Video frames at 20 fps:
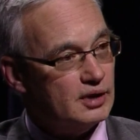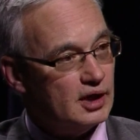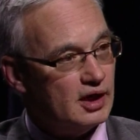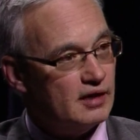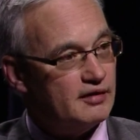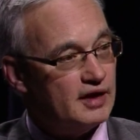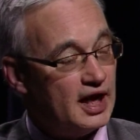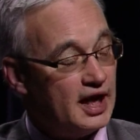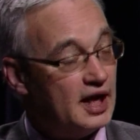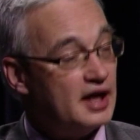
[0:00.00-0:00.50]
mm-hmm.
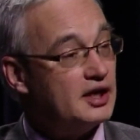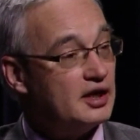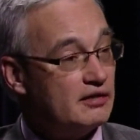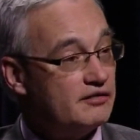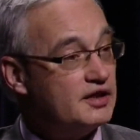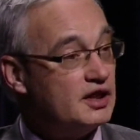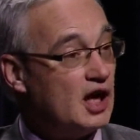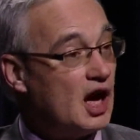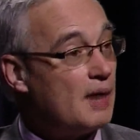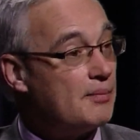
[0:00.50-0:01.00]
uh, and of
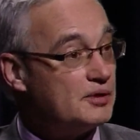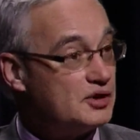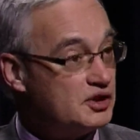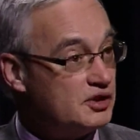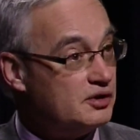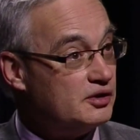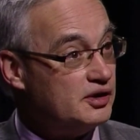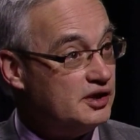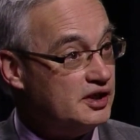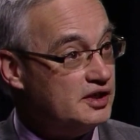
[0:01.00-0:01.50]
the
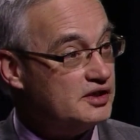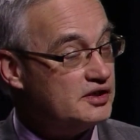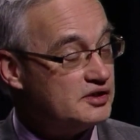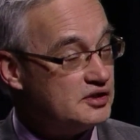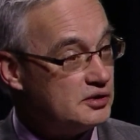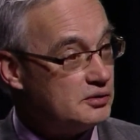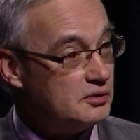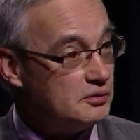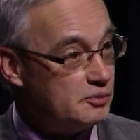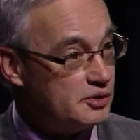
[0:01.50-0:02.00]
opportunities
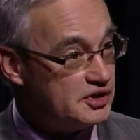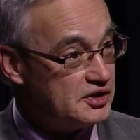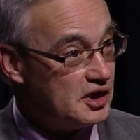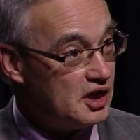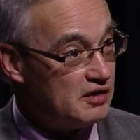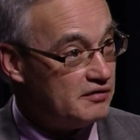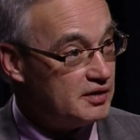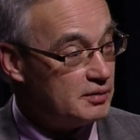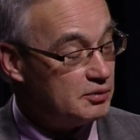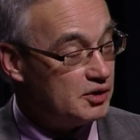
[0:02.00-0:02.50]
to
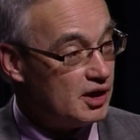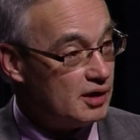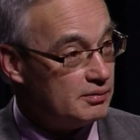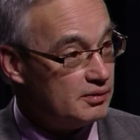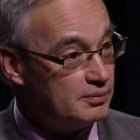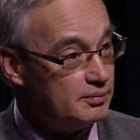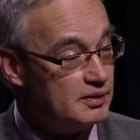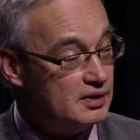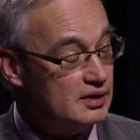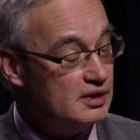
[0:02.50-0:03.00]
resolve the problem.